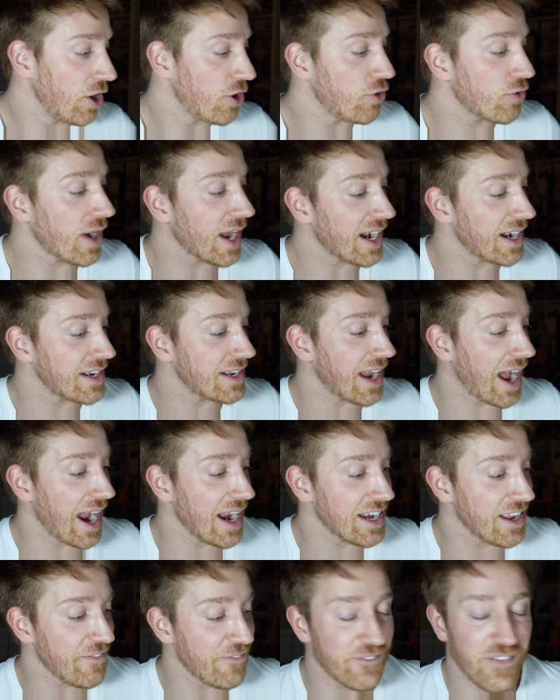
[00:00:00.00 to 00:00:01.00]
who got a
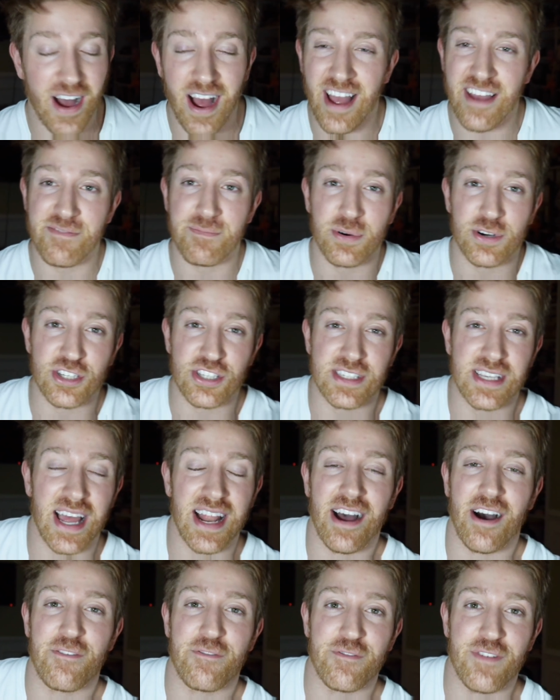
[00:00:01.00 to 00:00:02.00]

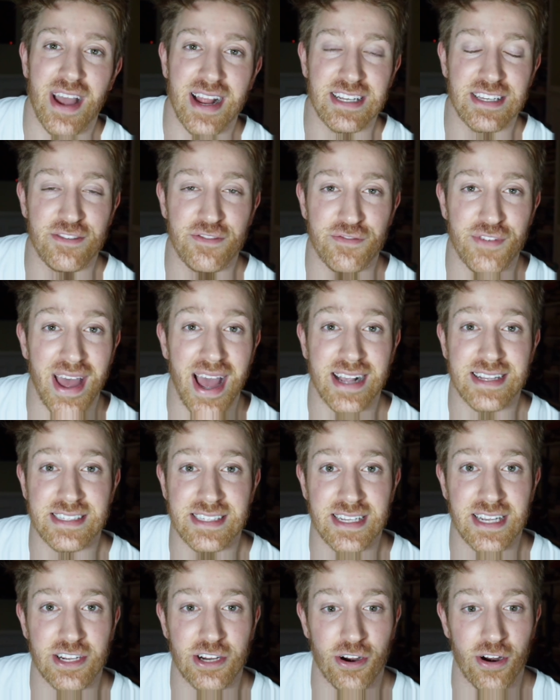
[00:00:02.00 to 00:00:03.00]
95% effective
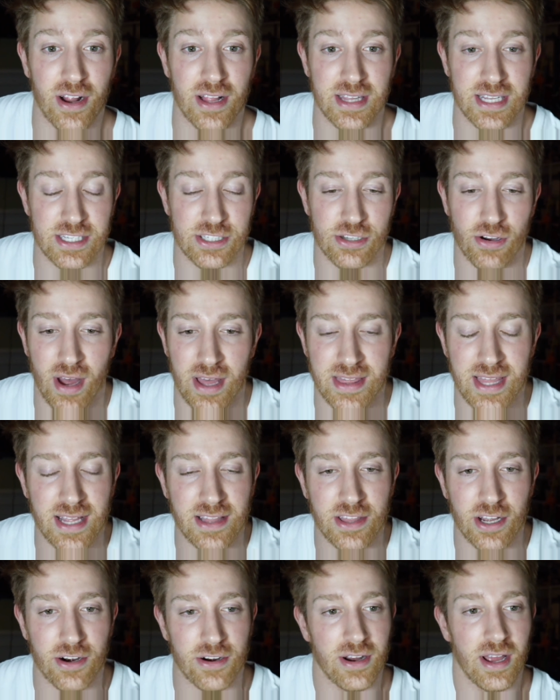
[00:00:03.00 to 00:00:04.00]
vaccine currently. So I
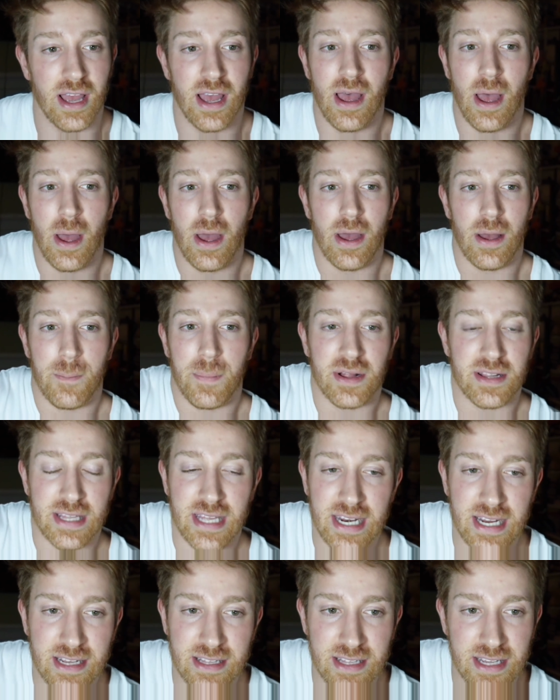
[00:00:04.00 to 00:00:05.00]
think they're
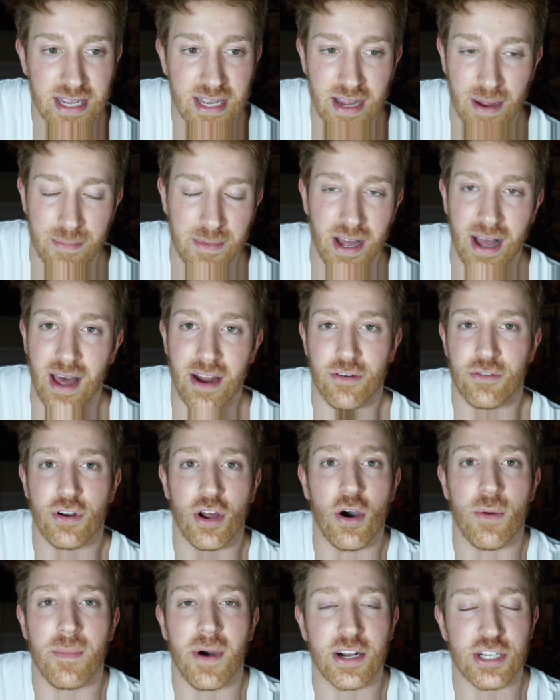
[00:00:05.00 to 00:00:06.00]
politically I'm not, I don't
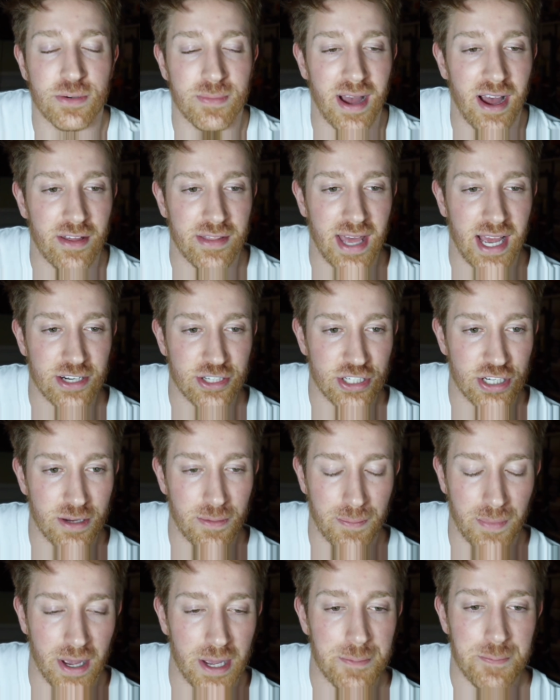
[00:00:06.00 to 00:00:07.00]
know much about that
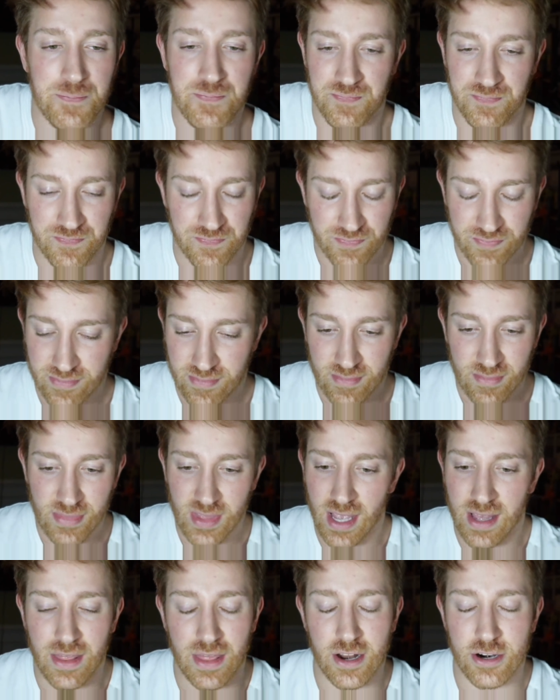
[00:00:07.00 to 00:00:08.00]
shit, but
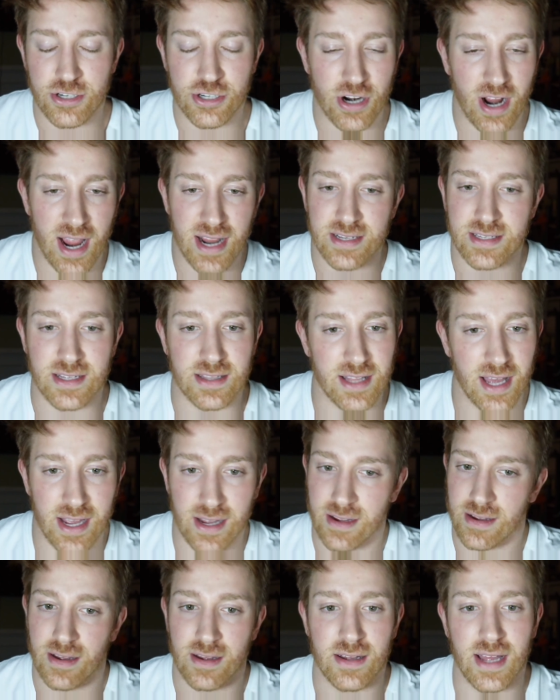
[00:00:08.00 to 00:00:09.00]
they're trying to
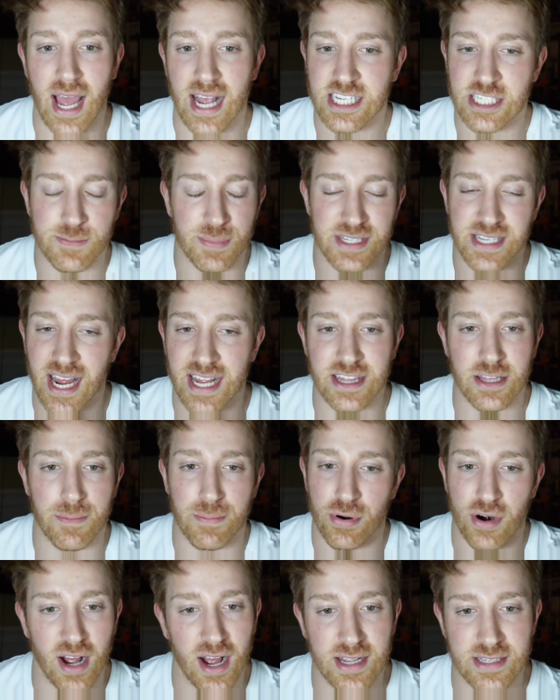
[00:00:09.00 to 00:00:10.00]
like expedite the
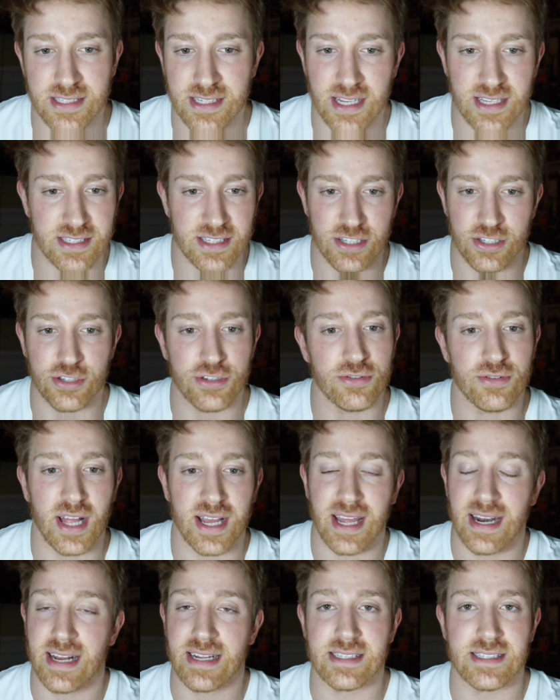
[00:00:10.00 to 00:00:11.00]
process and do
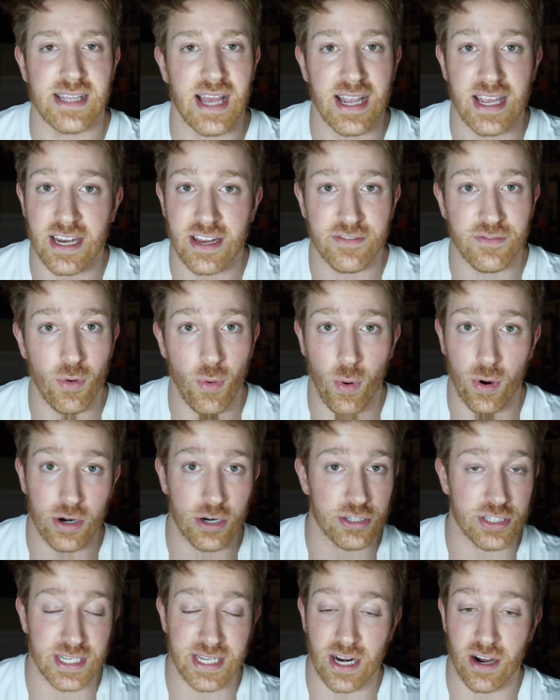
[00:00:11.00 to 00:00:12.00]
like an executive order
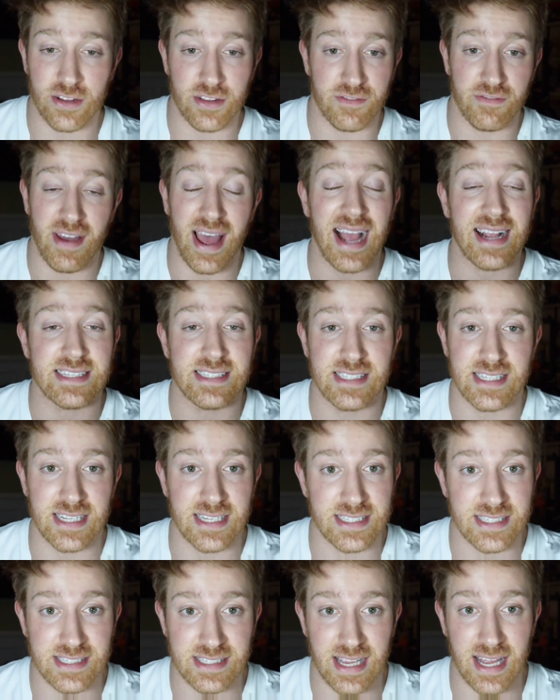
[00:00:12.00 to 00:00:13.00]
to get all the
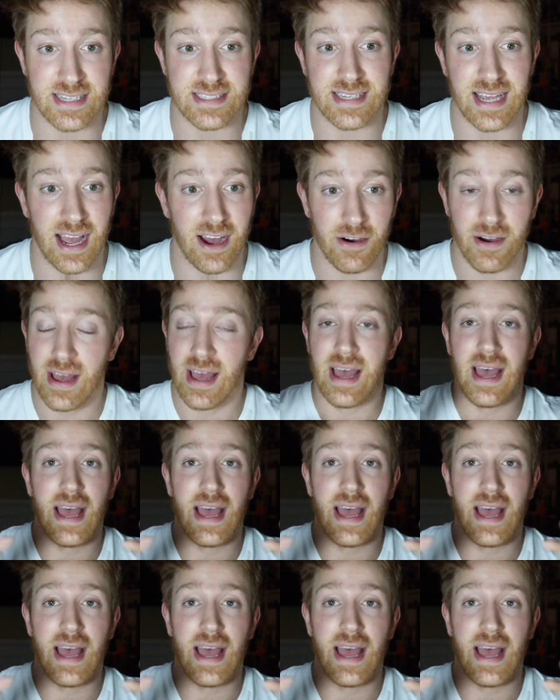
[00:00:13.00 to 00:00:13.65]
vaccines sent out